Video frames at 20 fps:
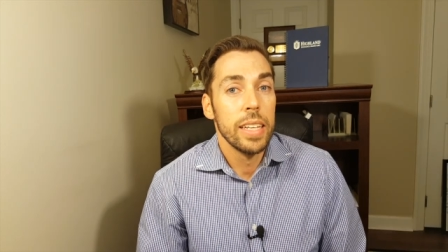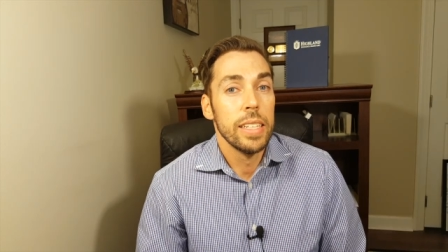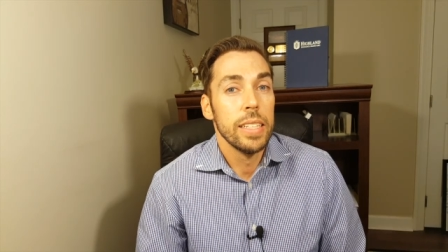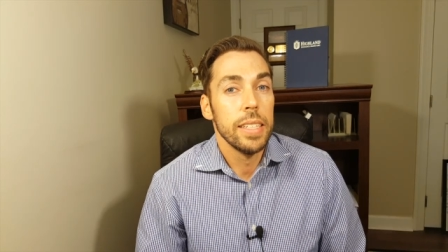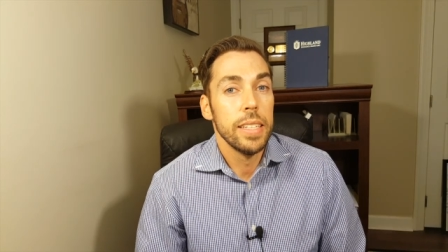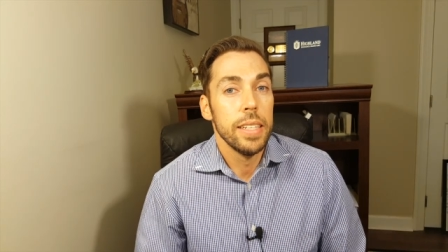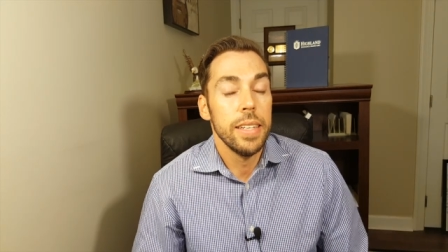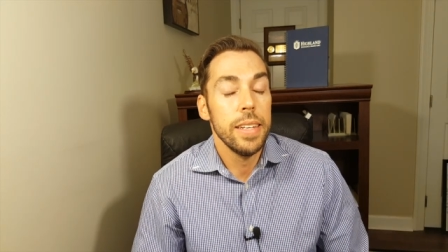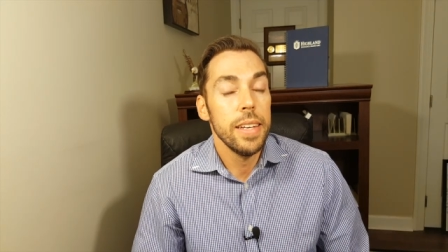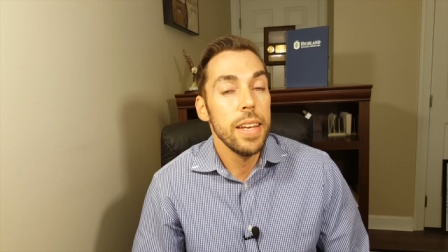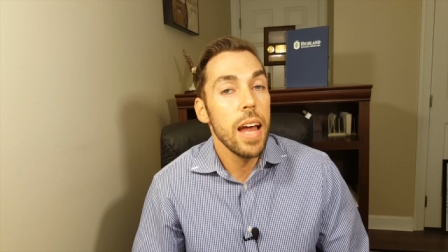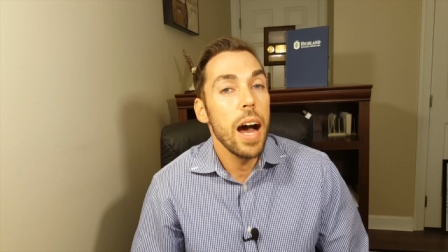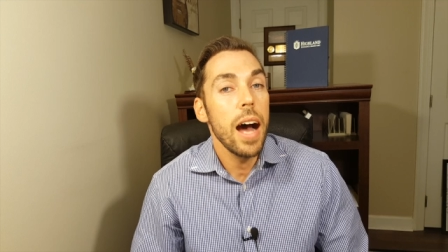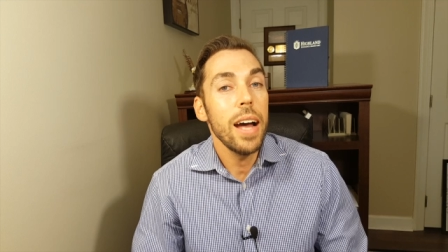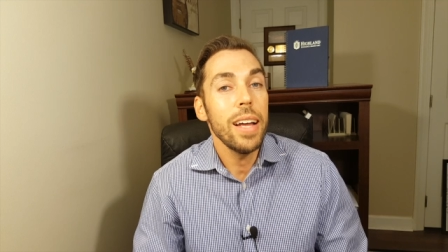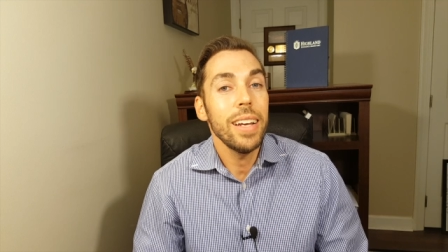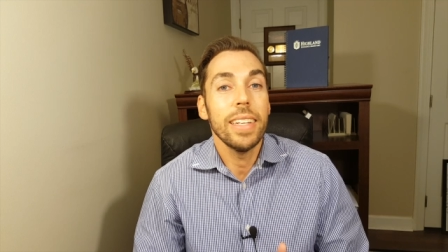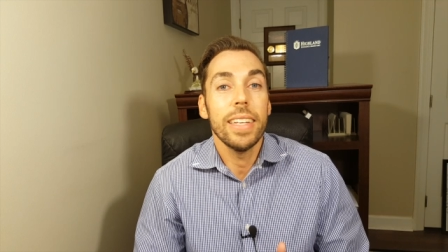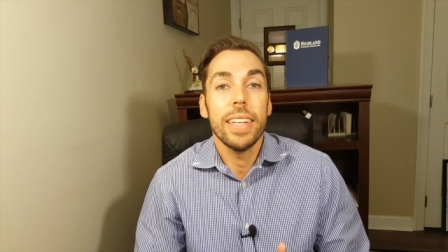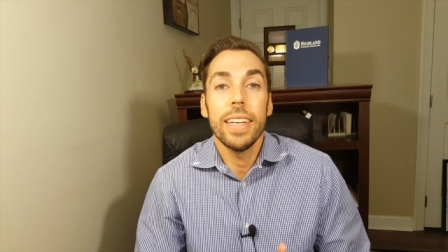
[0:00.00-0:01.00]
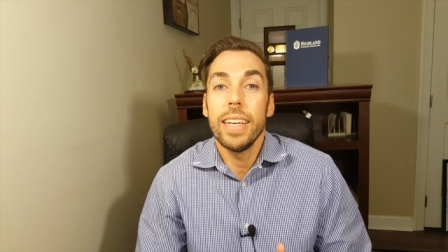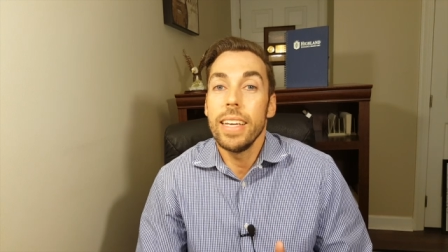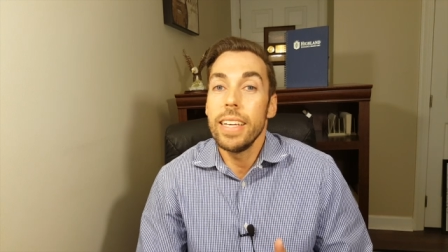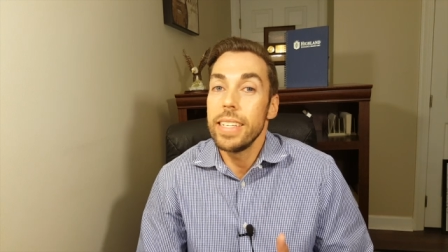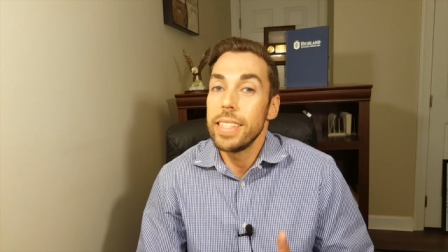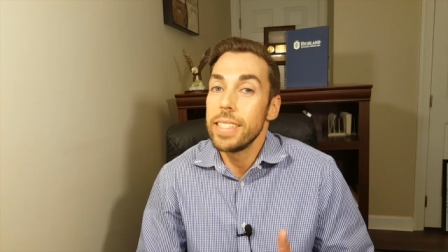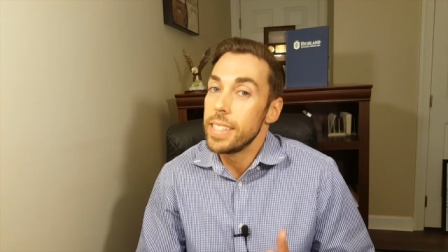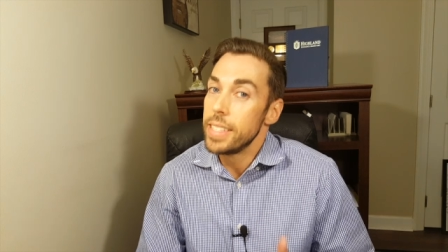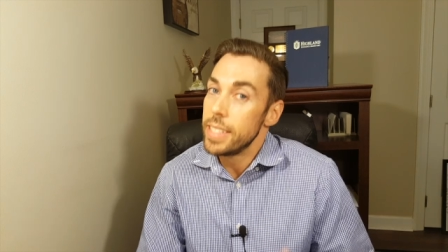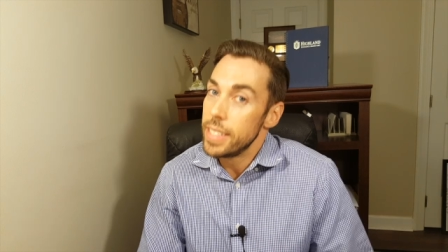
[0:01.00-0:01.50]
Not
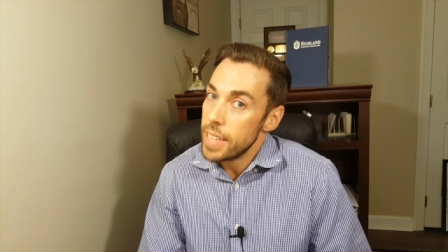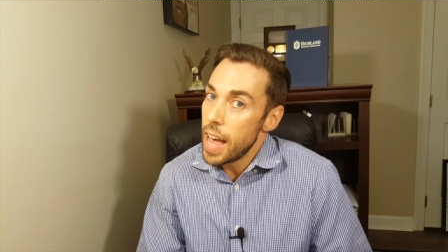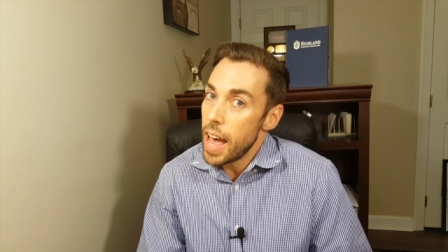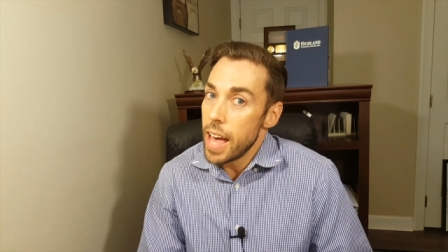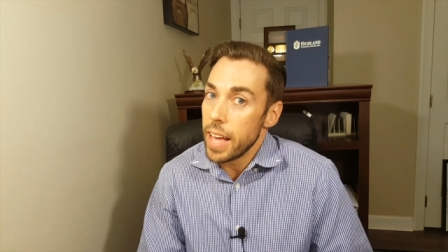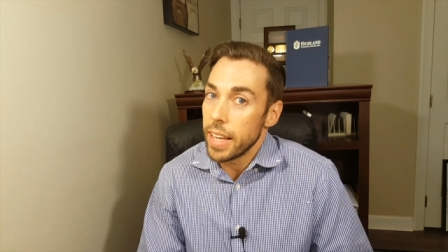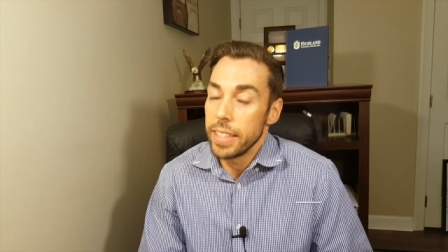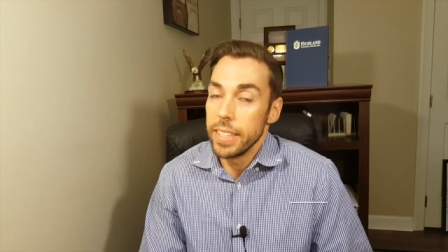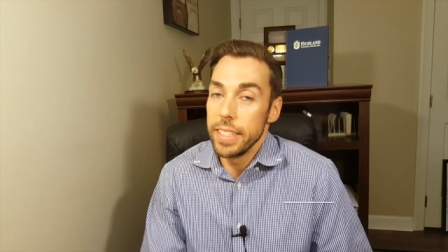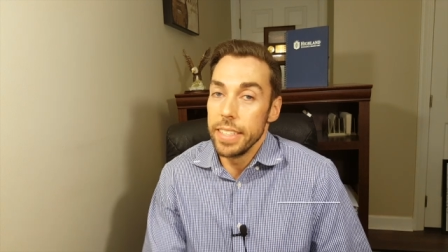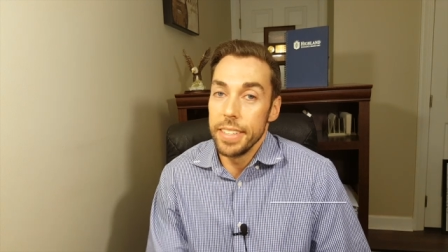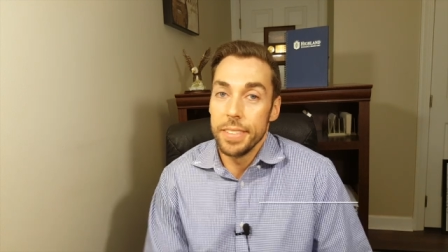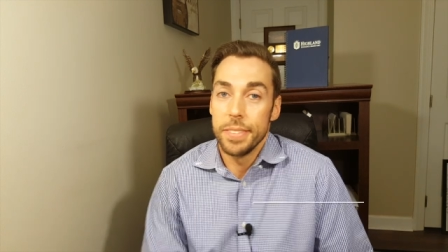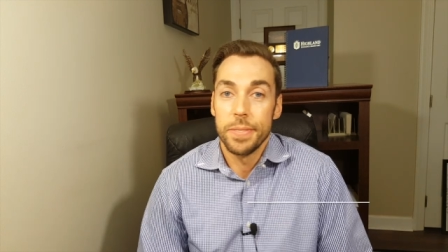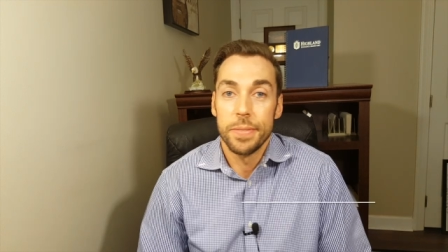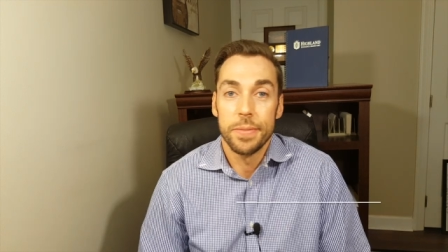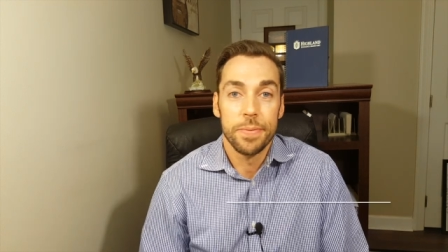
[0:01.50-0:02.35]
exactly.